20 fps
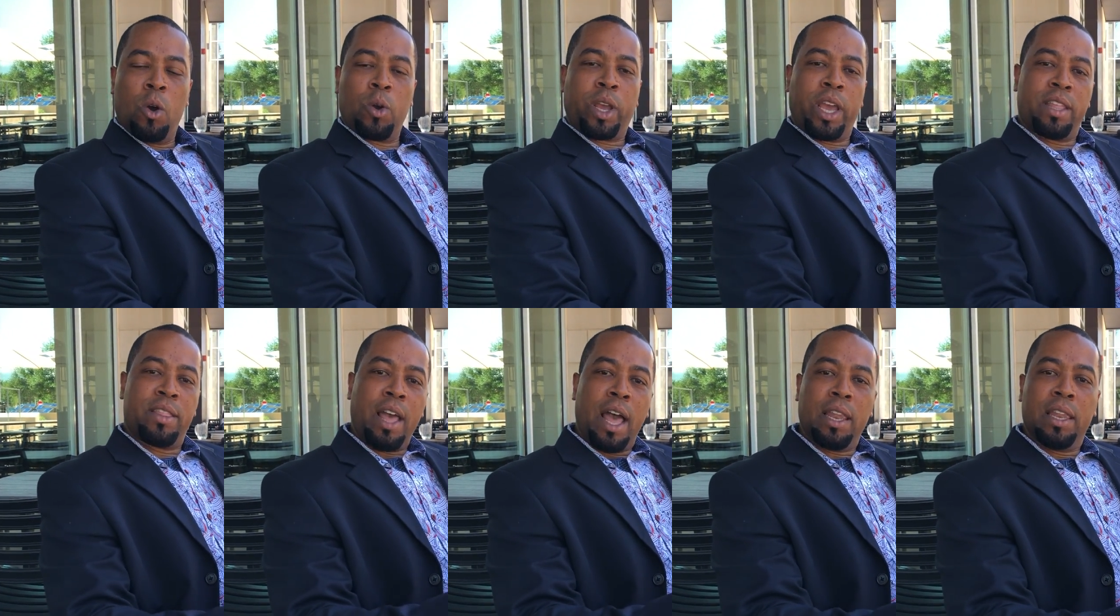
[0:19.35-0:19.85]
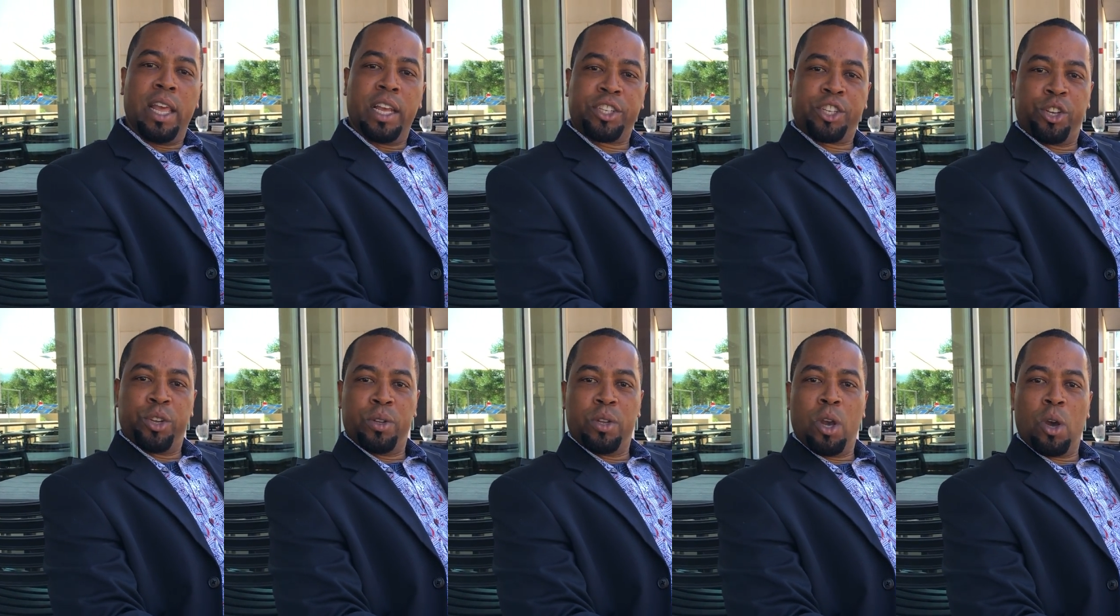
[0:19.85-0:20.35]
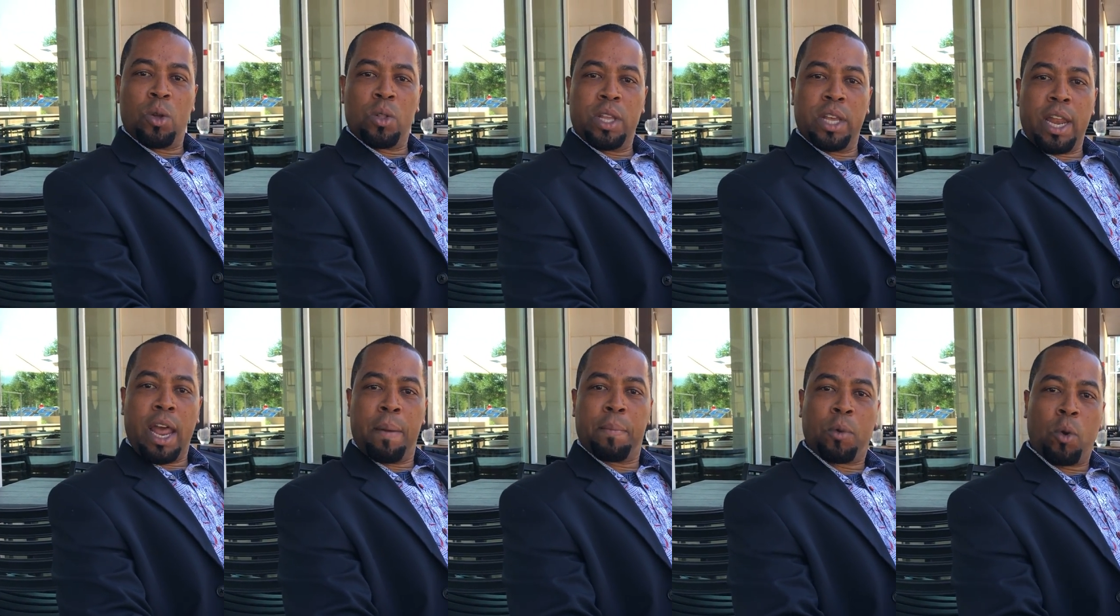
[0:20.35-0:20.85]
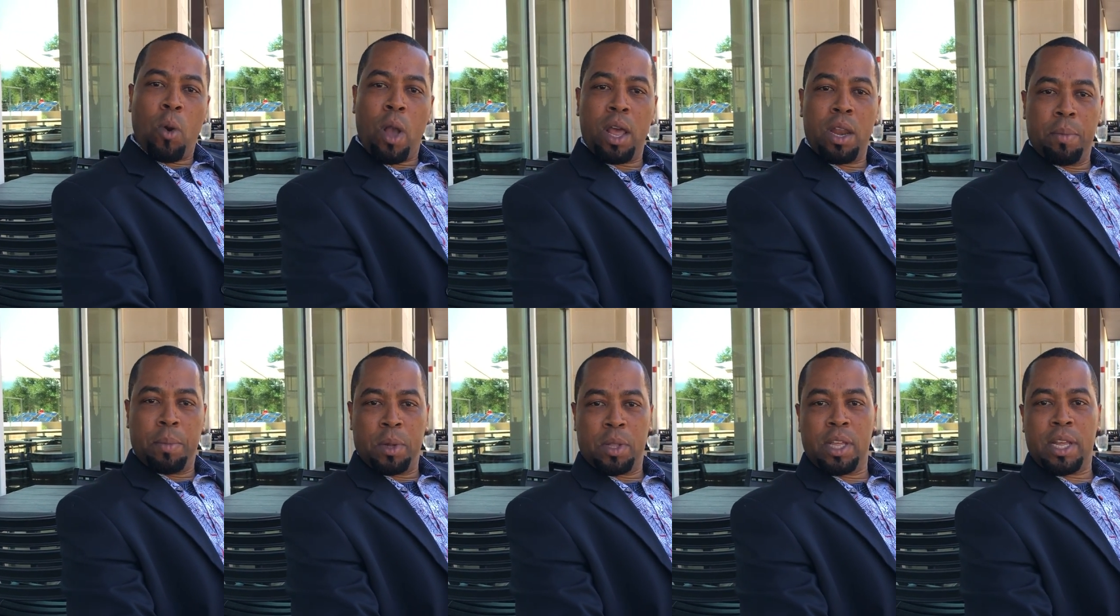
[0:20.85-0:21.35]
okay, that lets you know that I'm
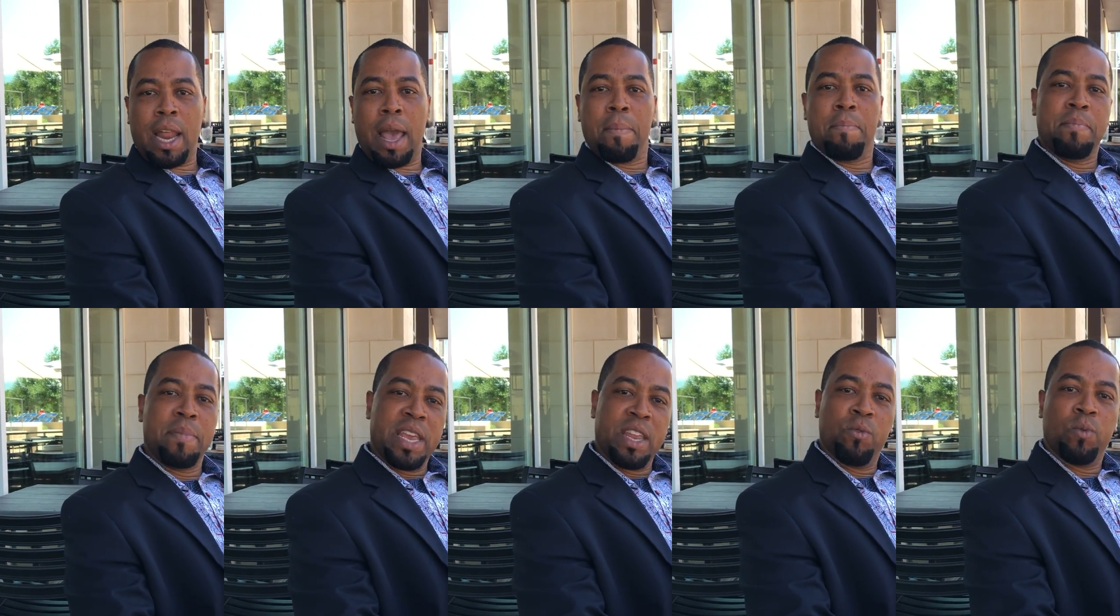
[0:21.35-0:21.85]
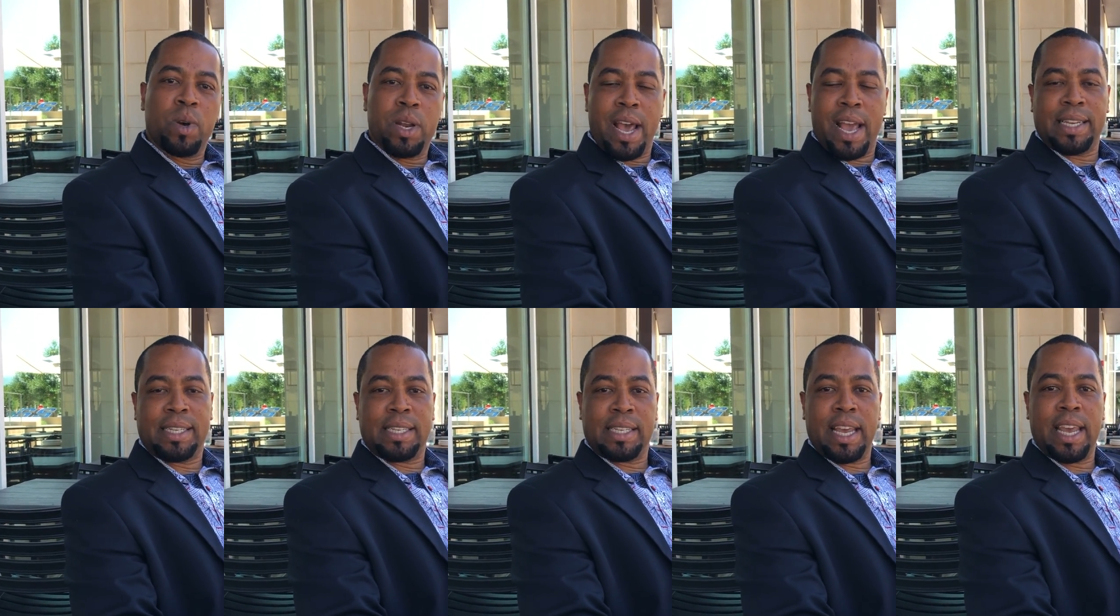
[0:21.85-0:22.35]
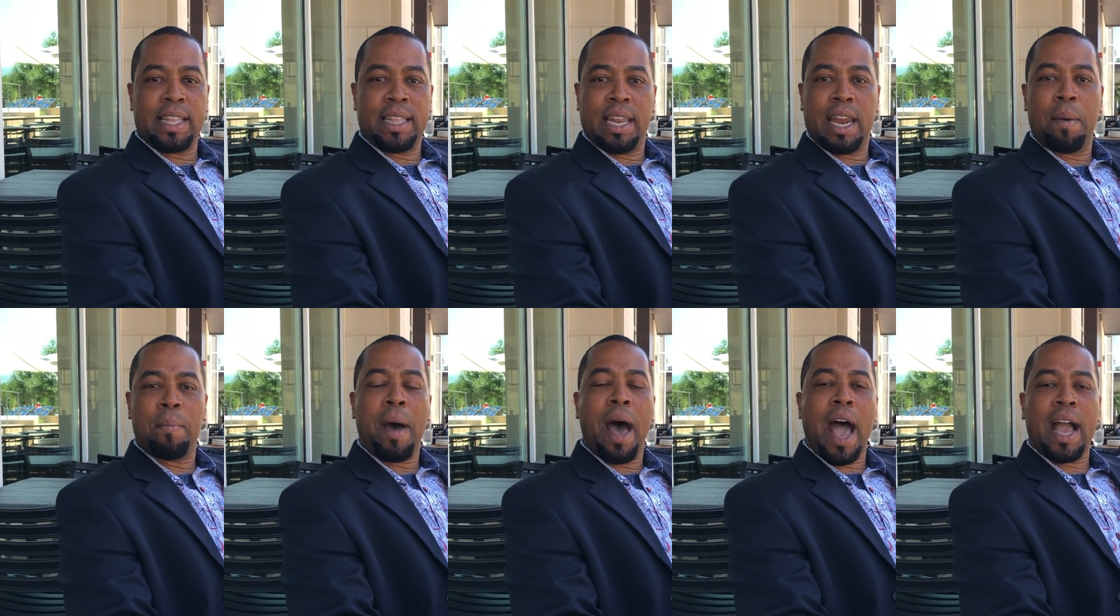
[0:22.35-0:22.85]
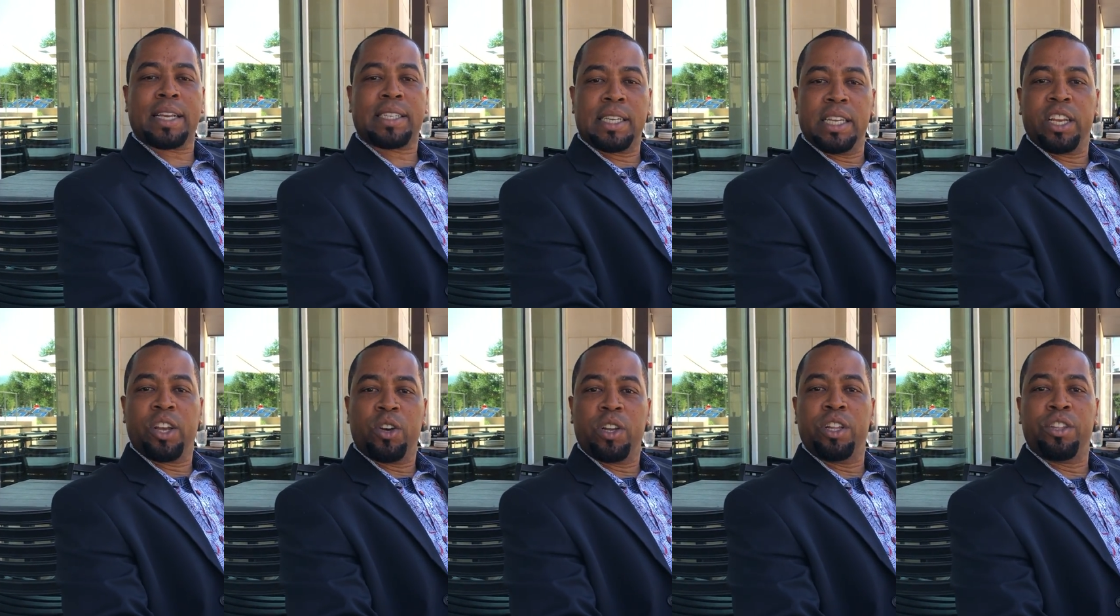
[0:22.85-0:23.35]
credible, that I mean what I say, that I'm
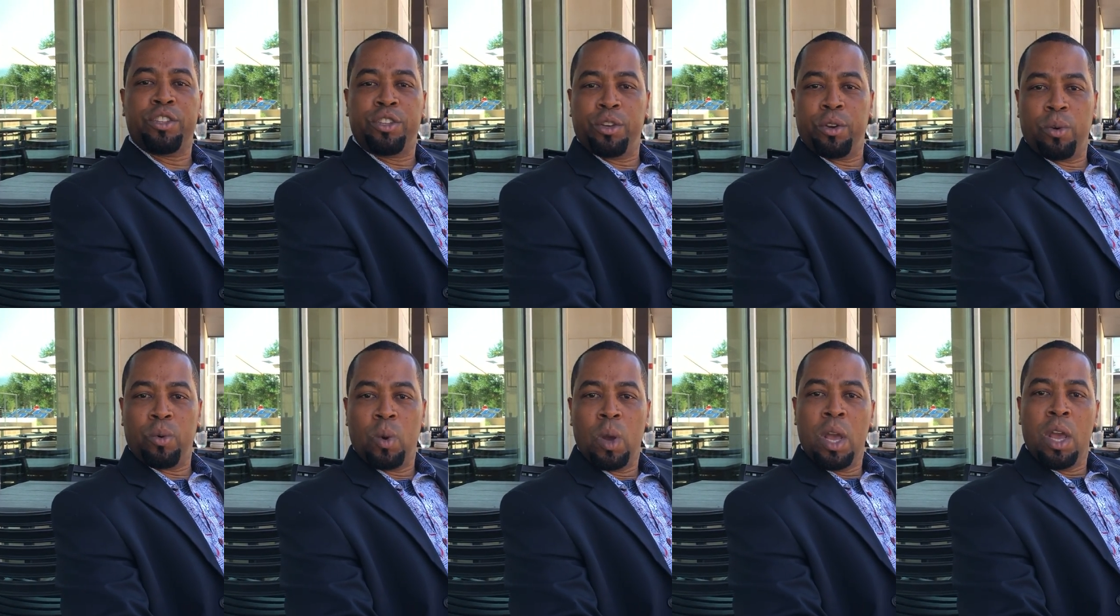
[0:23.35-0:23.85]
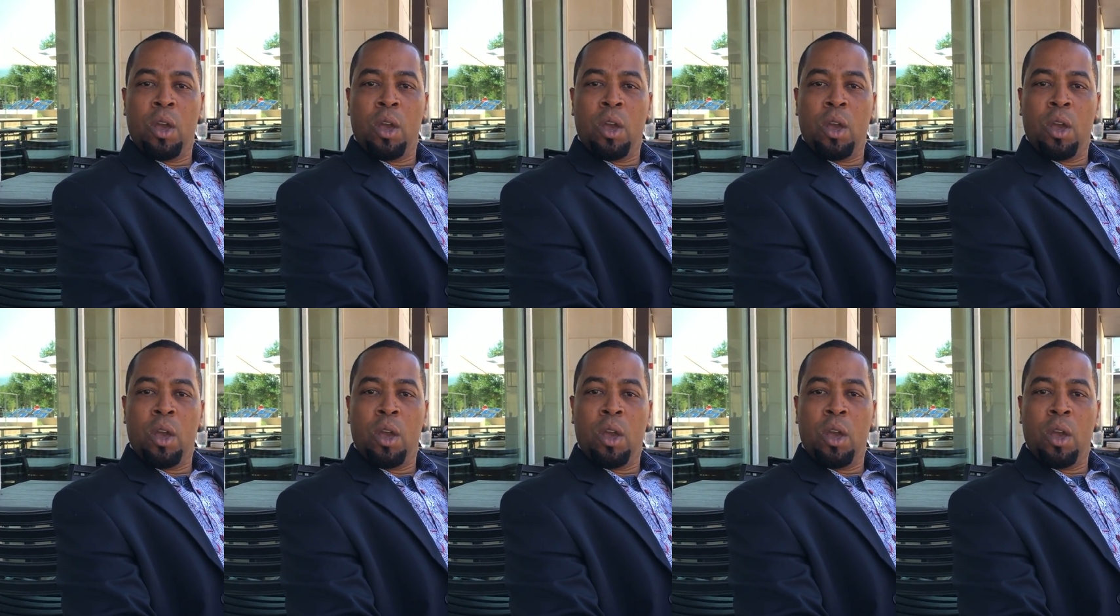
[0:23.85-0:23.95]
actually going to do